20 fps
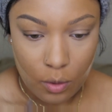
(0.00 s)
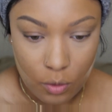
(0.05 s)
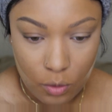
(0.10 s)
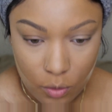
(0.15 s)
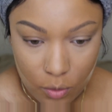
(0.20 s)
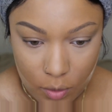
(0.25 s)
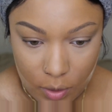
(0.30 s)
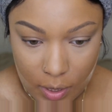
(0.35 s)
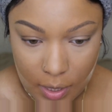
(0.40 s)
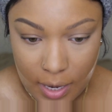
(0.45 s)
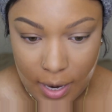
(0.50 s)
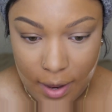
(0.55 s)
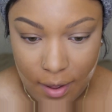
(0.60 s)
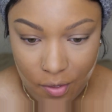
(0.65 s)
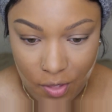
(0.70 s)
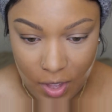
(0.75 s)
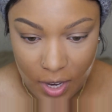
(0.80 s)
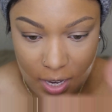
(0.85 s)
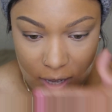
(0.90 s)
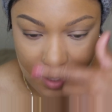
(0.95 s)
You see that?
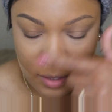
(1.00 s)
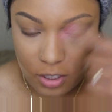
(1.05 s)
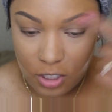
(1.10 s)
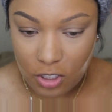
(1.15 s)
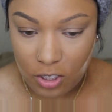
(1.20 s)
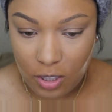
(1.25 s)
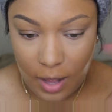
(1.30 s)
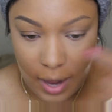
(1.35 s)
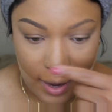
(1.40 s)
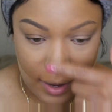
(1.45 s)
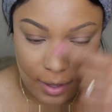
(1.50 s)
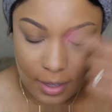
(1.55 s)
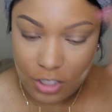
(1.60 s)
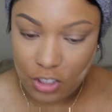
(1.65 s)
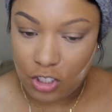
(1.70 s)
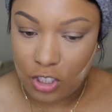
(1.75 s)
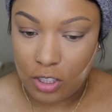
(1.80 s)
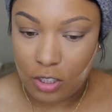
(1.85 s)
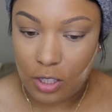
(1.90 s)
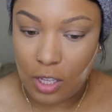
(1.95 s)
And then it's just like,
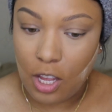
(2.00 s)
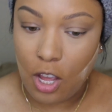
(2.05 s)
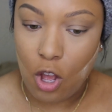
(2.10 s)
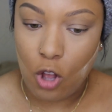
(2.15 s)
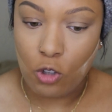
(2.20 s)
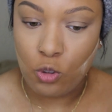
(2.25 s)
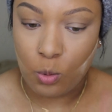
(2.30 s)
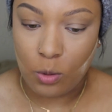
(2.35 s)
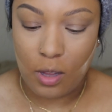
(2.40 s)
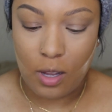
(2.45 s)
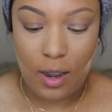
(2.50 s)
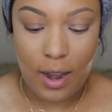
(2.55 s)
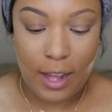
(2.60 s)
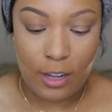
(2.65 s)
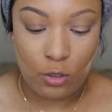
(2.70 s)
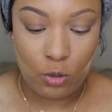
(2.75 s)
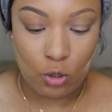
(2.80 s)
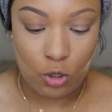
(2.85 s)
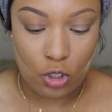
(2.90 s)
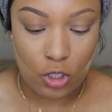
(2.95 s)
it goes with the
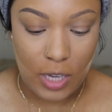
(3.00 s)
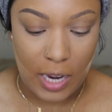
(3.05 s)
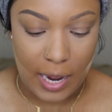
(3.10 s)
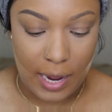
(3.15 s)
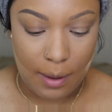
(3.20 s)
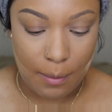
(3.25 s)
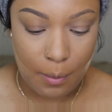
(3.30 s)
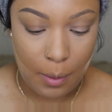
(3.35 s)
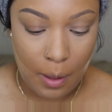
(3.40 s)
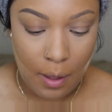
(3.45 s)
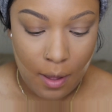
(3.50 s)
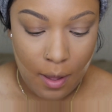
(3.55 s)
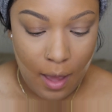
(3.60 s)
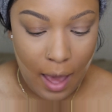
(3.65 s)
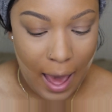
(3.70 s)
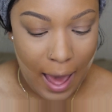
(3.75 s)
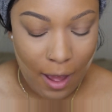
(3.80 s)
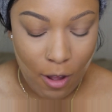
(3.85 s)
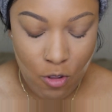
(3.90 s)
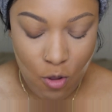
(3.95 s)
natural shape.
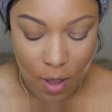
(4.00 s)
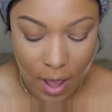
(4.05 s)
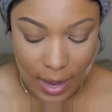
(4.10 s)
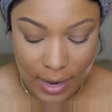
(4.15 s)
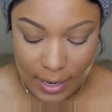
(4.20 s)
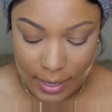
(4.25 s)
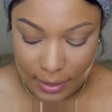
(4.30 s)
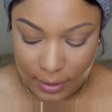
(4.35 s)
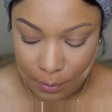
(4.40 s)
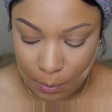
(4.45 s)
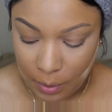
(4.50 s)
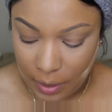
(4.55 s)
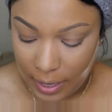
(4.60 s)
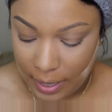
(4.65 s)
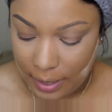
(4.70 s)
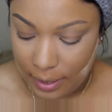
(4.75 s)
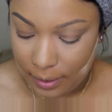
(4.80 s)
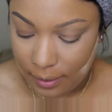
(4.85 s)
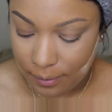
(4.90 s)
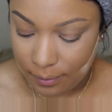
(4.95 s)
I don't know how to
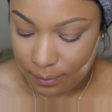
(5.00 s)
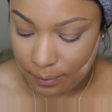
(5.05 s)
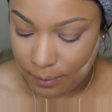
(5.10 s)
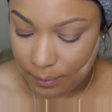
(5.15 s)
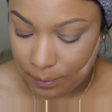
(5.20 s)
explain it,